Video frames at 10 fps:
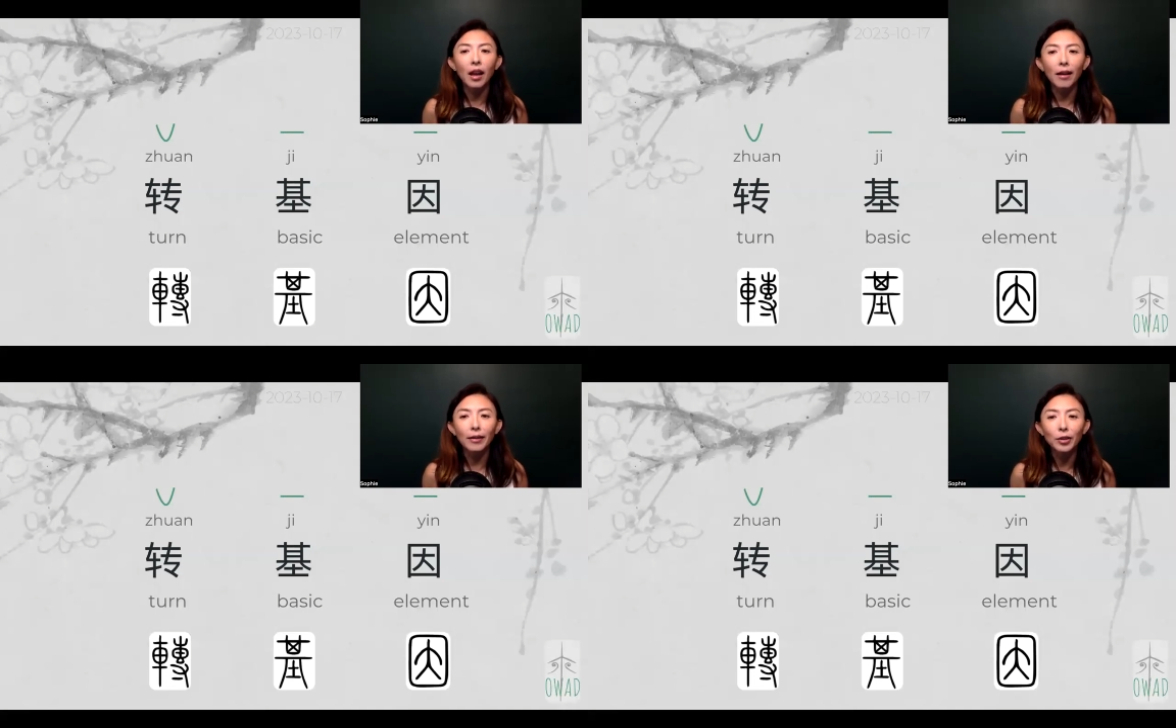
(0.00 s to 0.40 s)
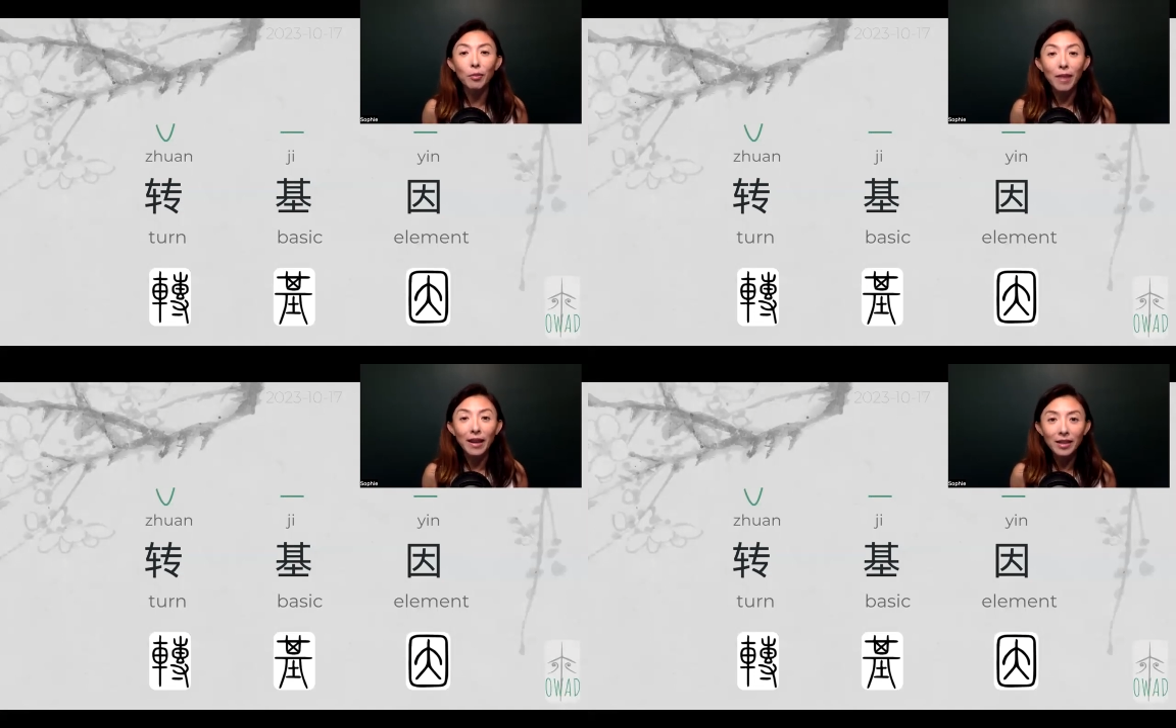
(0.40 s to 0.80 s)
uh, to
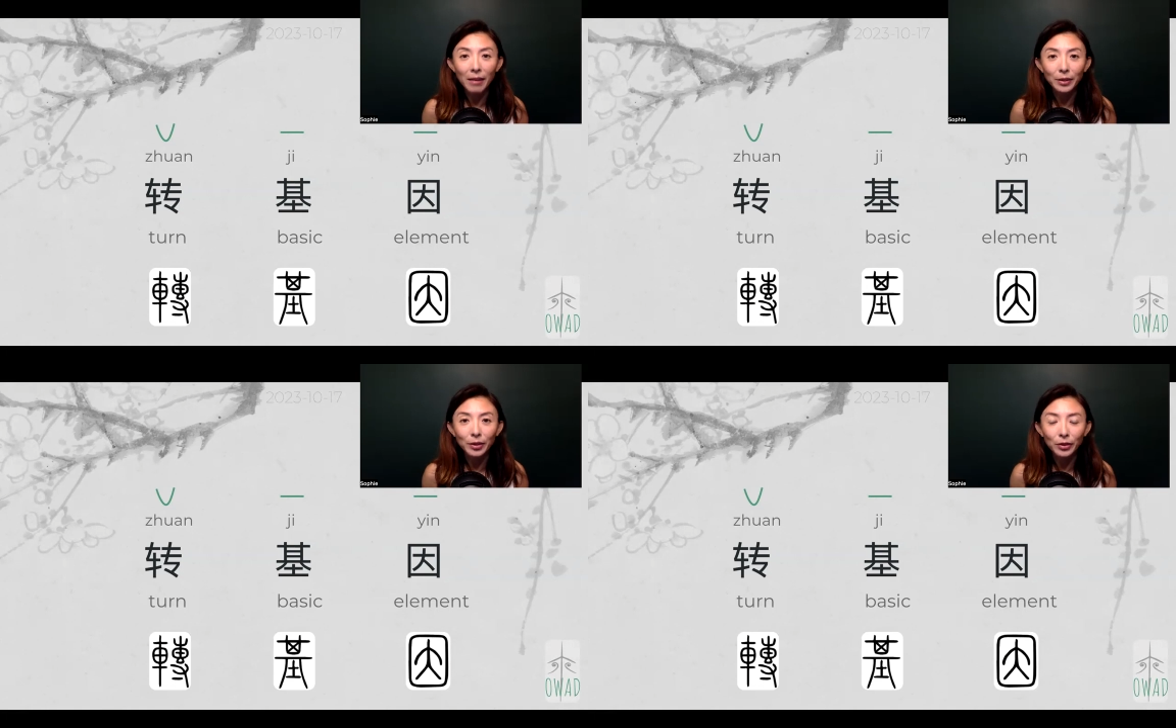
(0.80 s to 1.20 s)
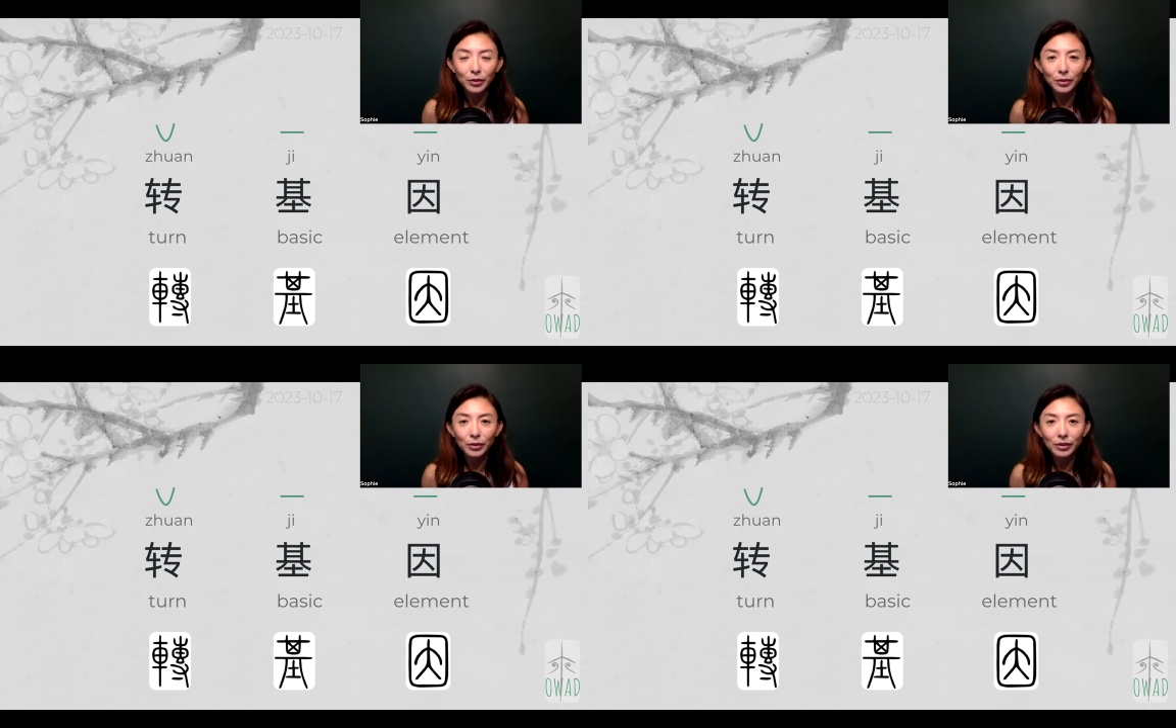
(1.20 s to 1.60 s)
match up
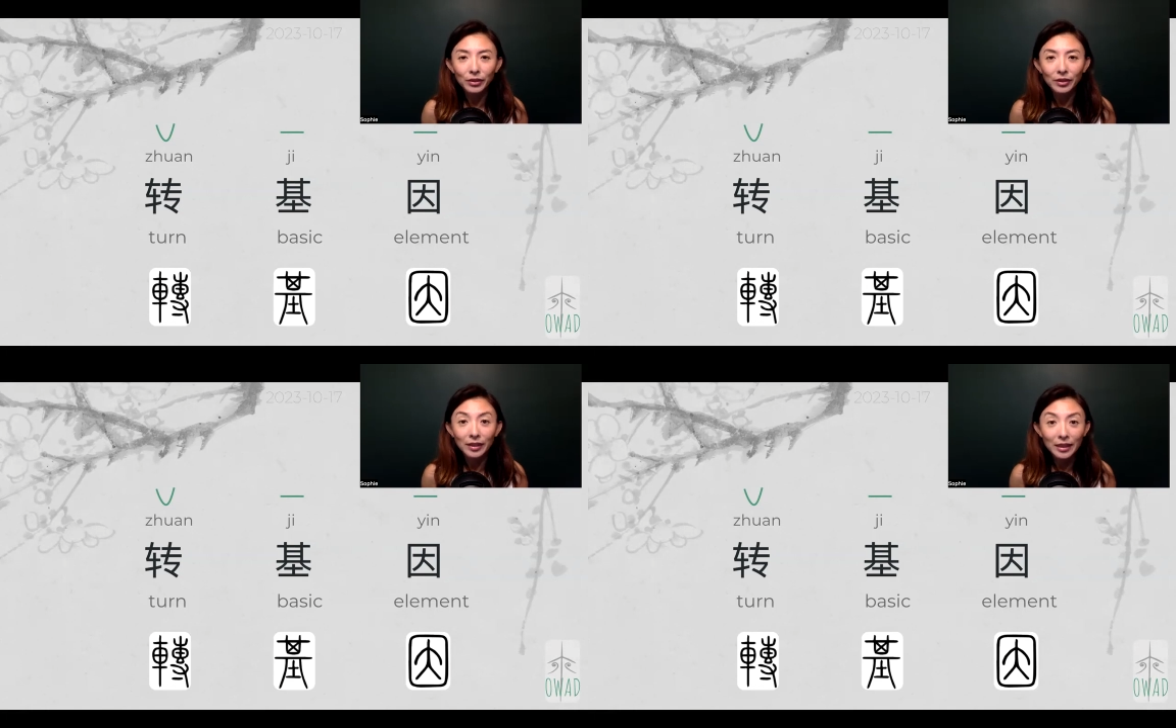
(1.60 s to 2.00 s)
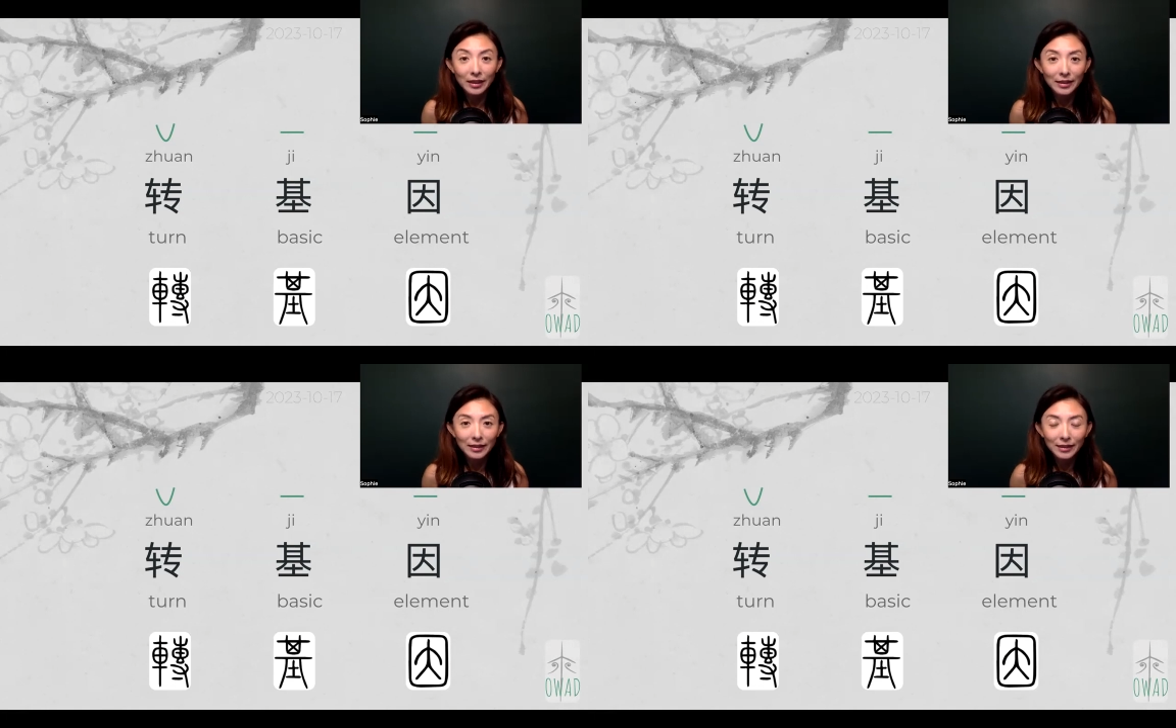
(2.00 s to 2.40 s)
to
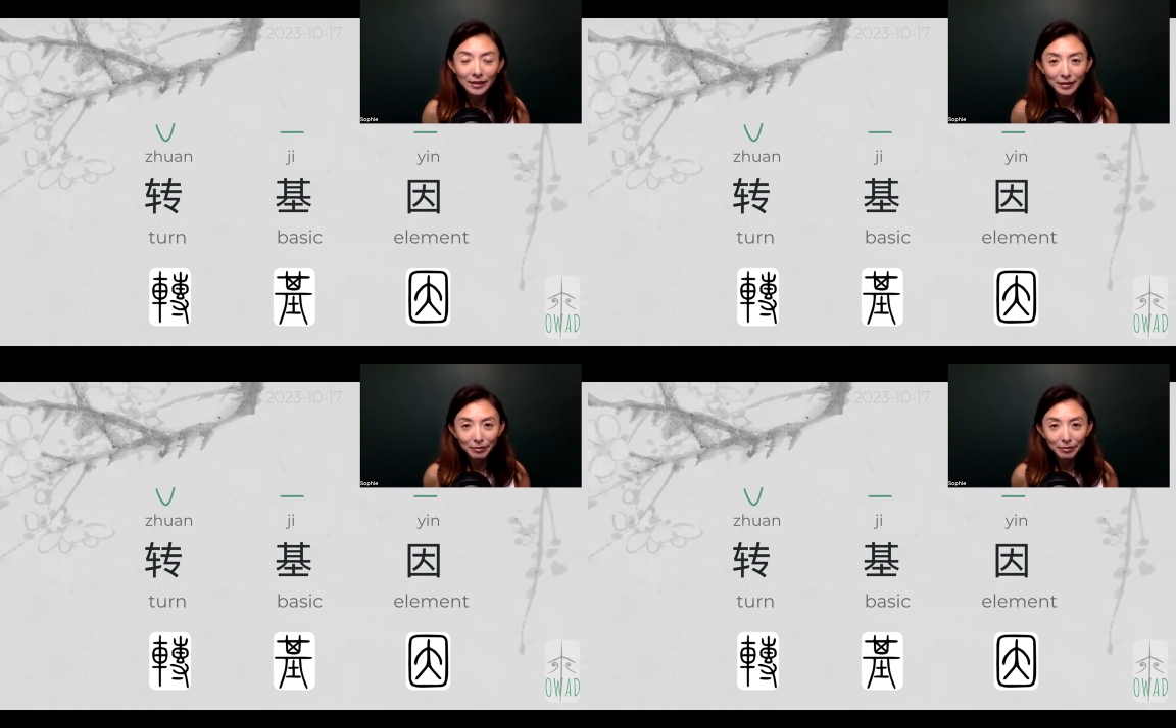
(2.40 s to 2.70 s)
this,